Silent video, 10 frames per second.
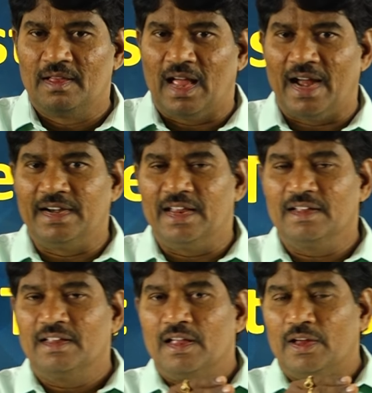
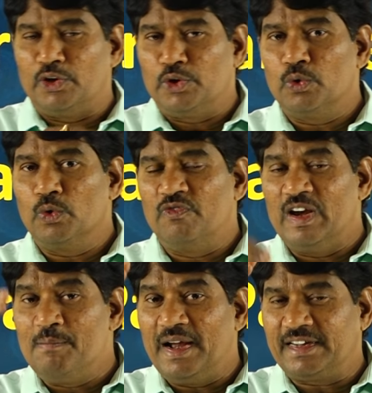and you
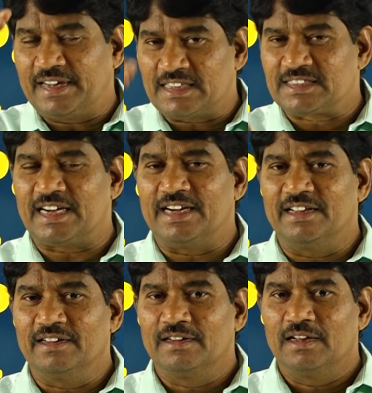will be
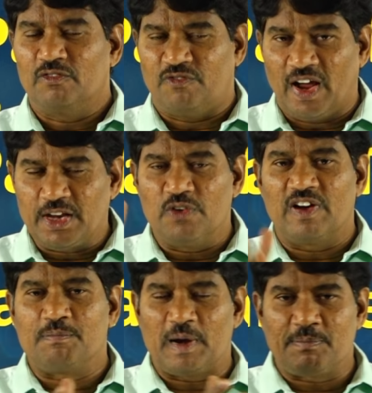tested for
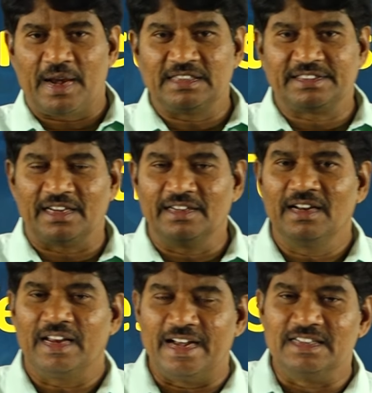your preparation
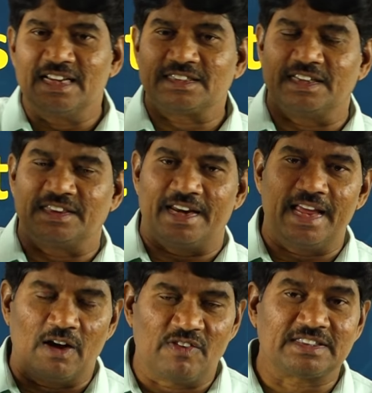in just
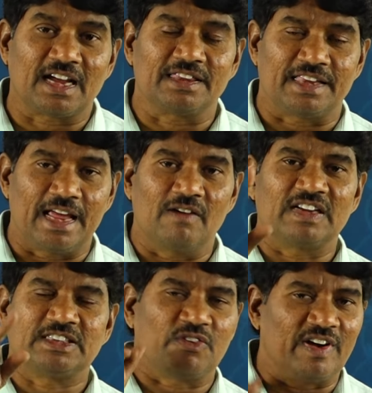3 hours or 3 hours
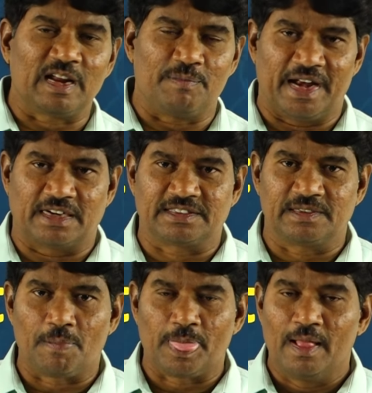20 minutes.
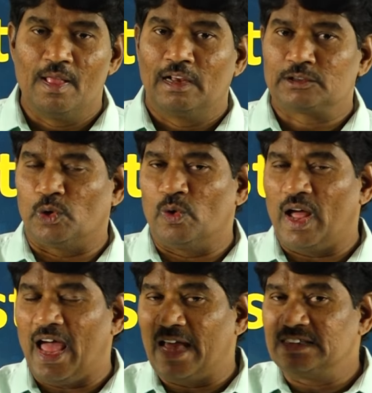So,
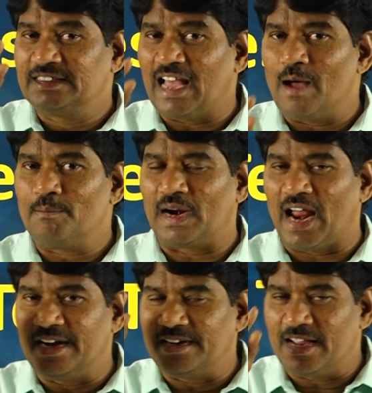exam
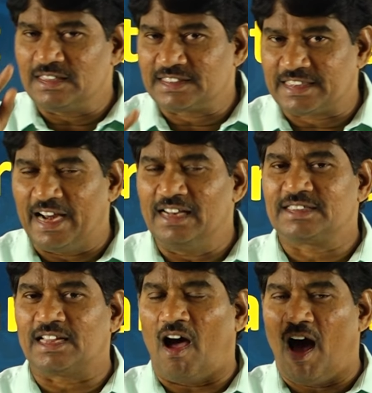writing
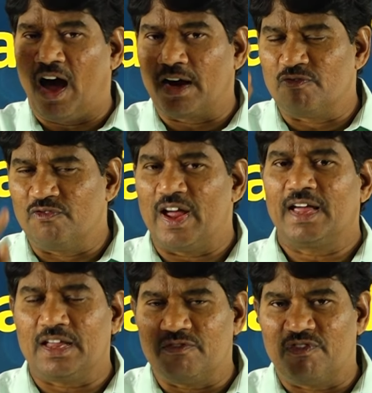skills are
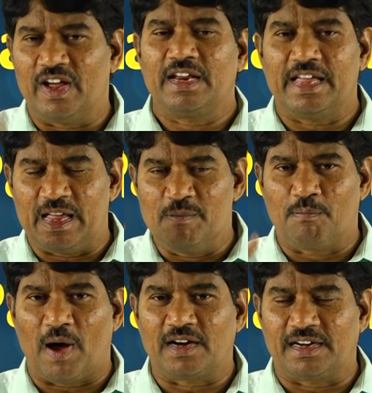very
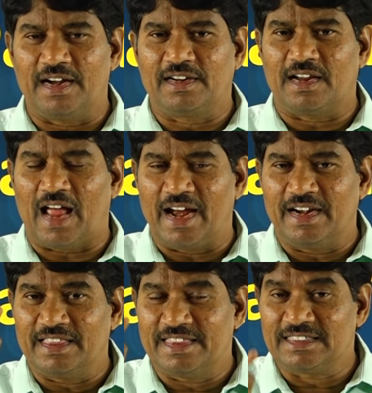important, and
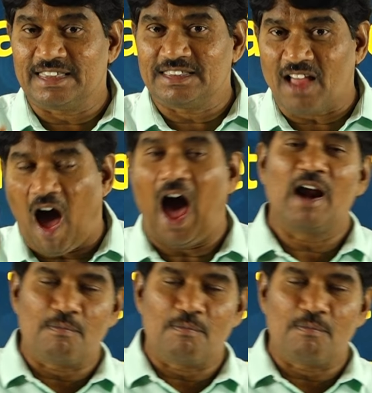this is on